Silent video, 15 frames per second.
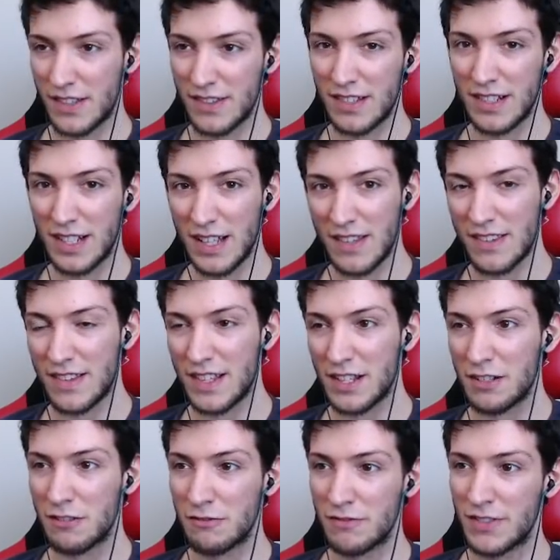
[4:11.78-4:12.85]
just the last
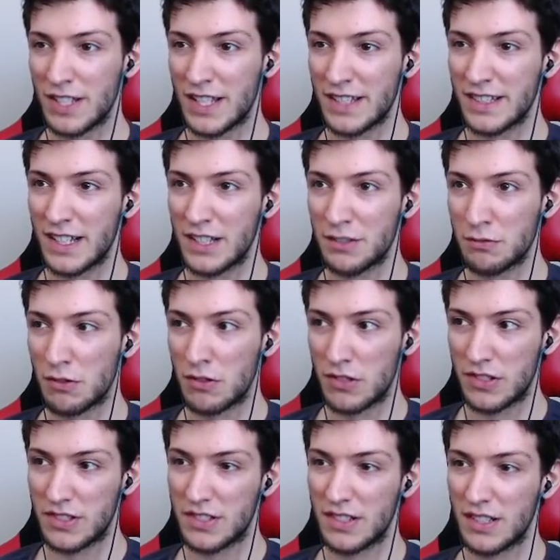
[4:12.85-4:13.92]
tick of the ignite
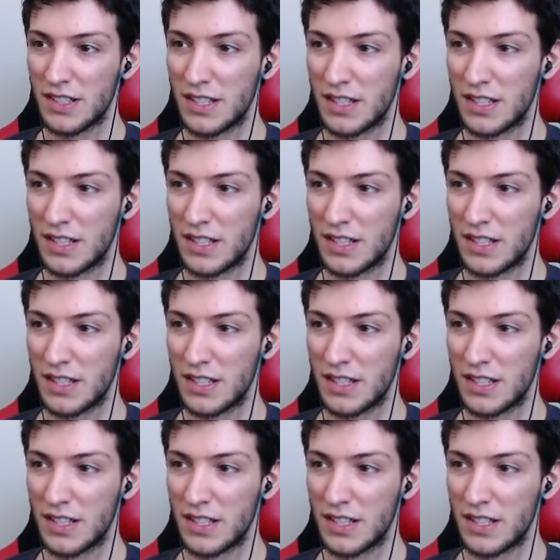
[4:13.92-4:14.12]
worked.